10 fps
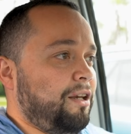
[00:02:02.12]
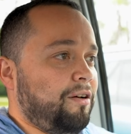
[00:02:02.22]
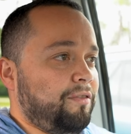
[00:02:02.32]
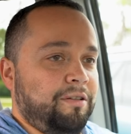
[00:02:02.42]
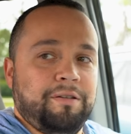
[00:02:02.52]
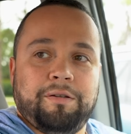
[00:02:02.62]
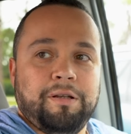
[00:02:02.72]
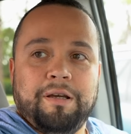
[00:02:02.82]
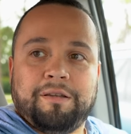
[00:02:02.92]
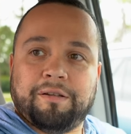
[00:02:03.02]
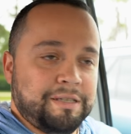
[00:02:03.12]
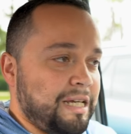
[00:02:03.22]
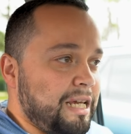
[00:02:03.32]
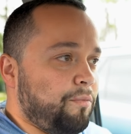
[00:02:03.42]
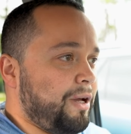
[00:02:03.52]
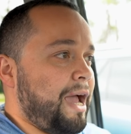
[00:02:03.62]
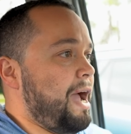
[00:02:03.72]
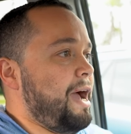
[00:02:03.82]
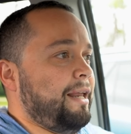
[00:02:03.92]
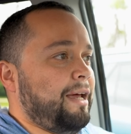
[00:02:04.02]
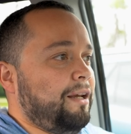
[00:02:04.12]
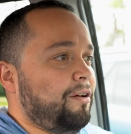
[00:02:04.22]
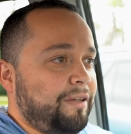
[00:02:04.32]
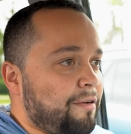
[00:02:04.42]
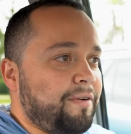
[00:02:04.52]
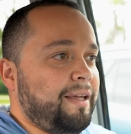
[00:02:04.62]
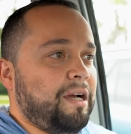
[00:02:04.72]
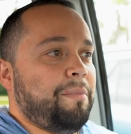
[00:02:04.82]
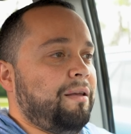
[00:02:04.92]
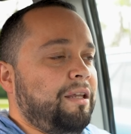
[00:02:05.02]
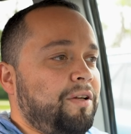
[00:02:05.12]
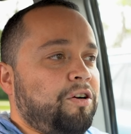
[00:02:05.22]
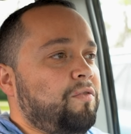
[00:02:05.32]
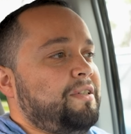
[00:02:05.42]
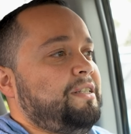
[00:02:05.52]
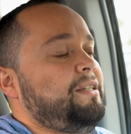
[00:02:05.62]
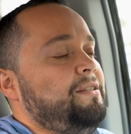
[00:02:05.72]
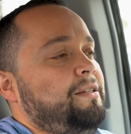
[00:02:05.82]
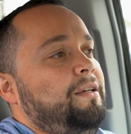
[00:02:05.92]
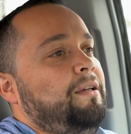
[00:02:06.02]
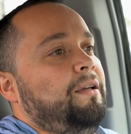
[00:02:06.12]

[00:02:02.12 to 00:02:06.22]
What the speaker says: loved the team we had. I loved everything about living overseas.